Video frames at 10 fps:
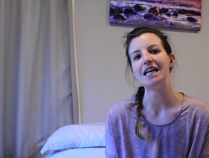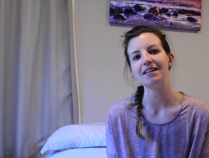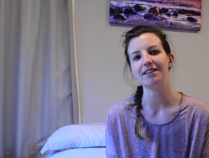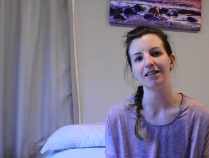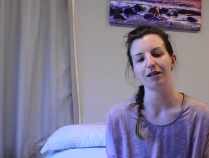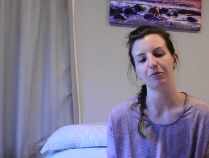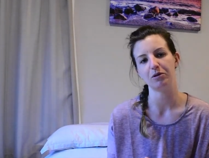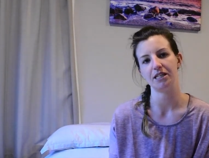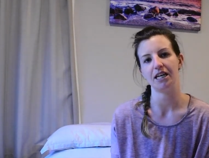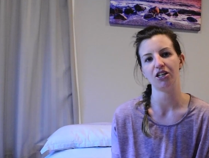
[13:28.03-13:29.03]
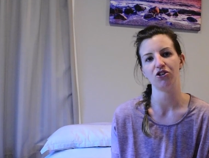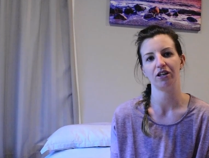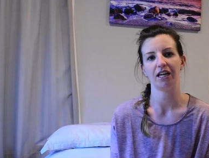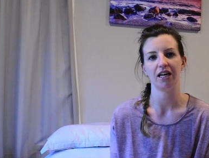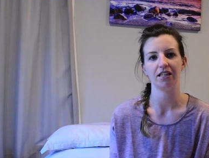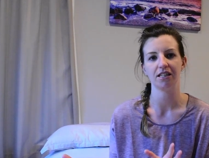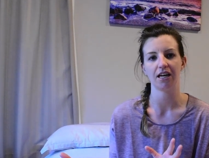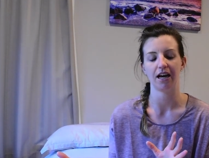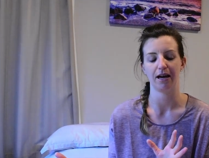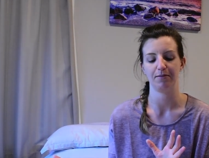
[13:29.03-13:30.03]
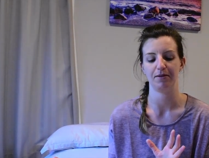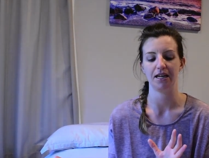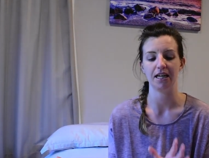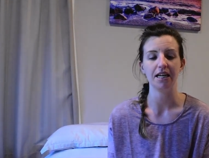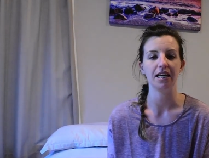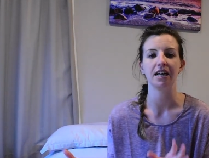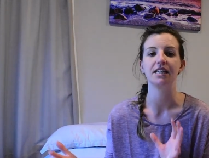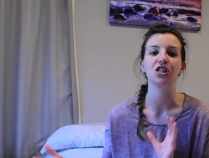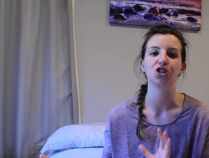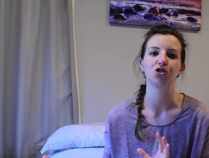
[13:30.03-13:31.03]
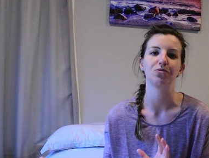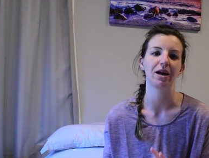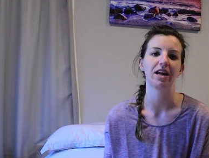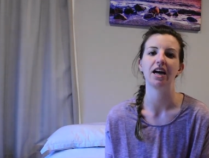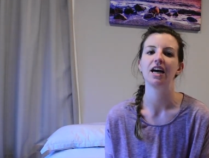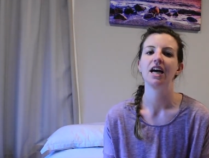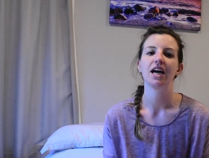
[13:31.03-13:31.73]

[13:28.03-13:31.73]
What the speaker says: Anything that can protect your legs in any additional manner